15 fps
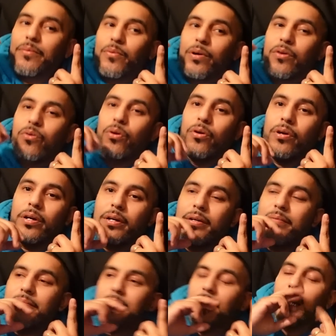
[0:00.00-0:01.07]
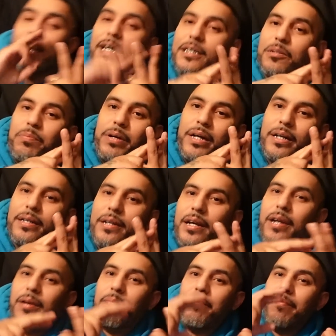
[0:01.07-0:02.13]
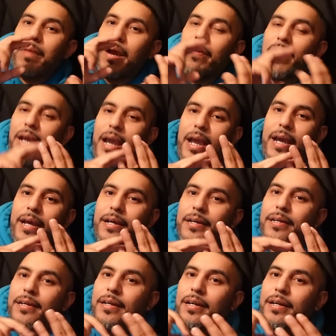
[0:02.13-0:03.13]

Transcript: recruited Elizabeth and Marianne.